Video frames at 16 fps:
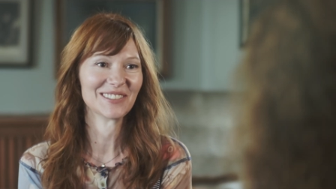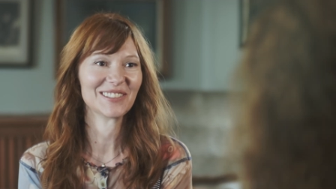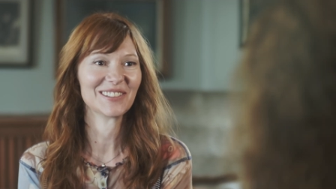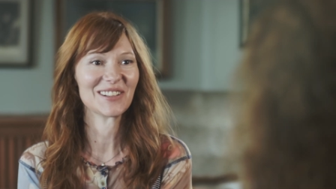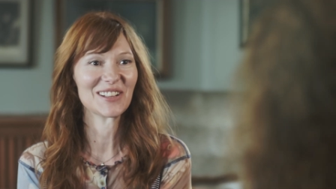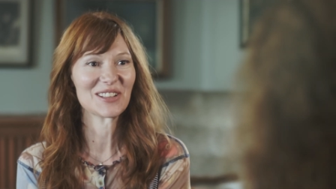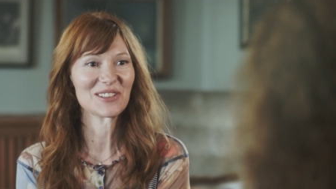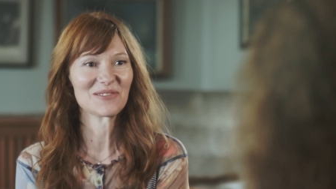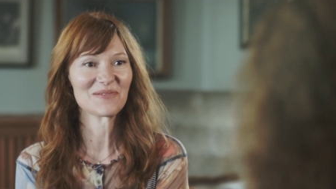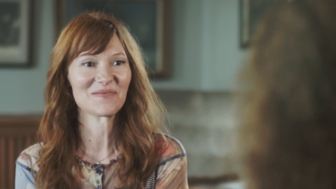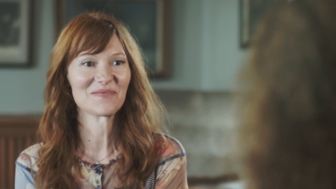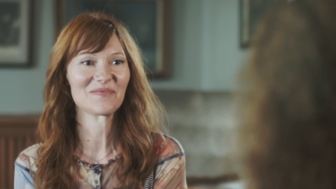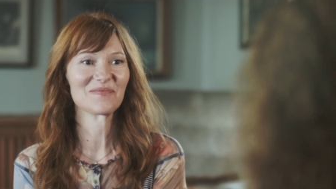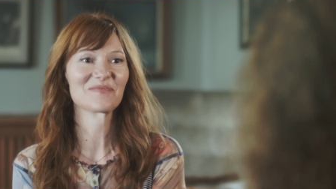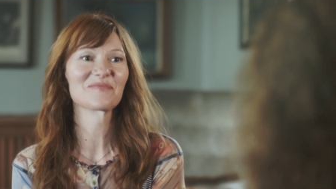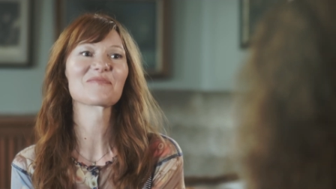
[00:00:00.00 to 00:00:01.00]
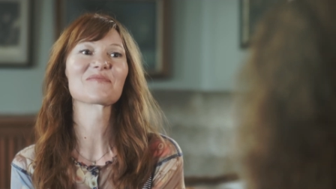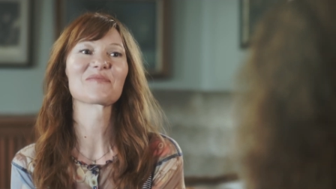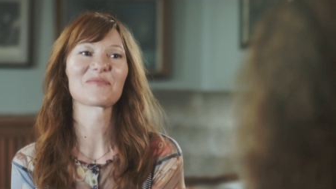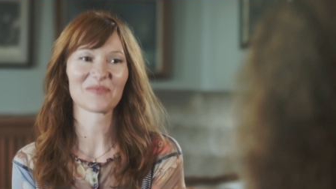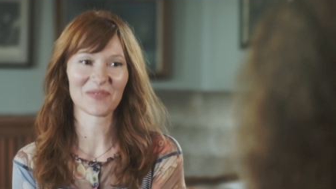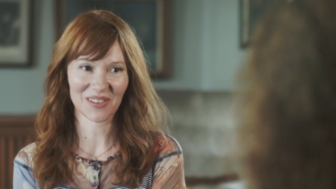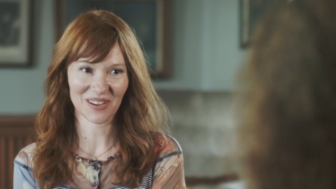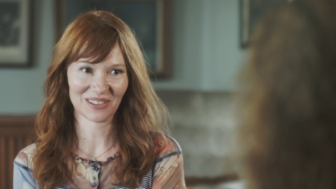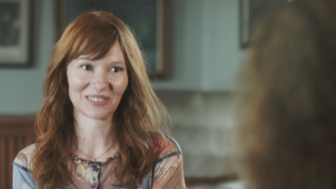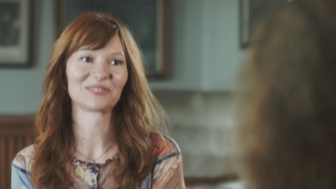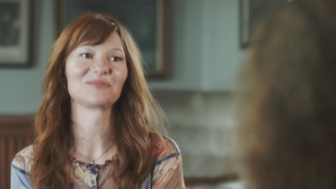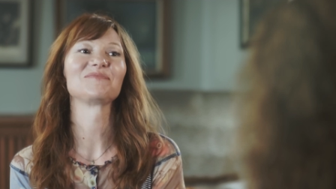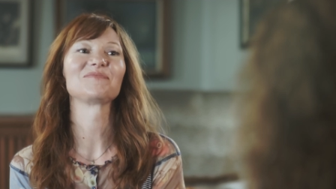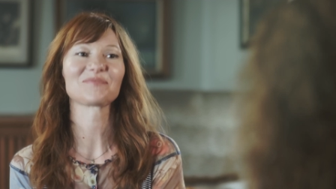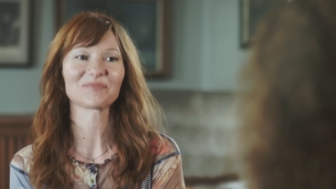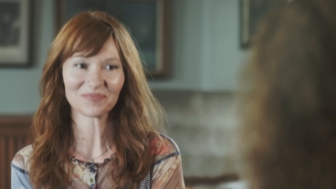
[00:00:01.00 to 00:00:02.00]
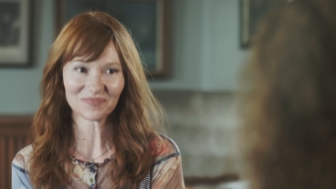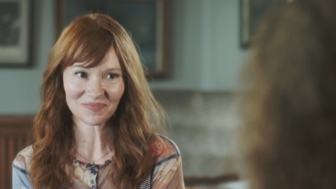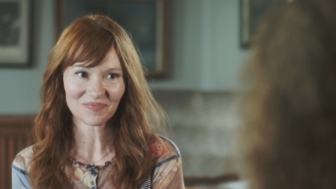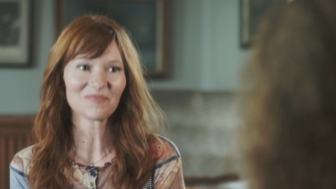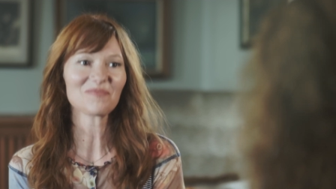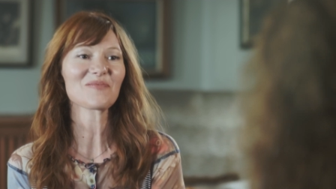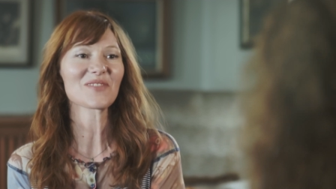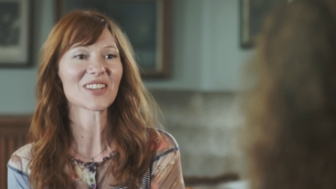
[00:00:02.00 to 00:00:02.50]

Animate Inc. as well.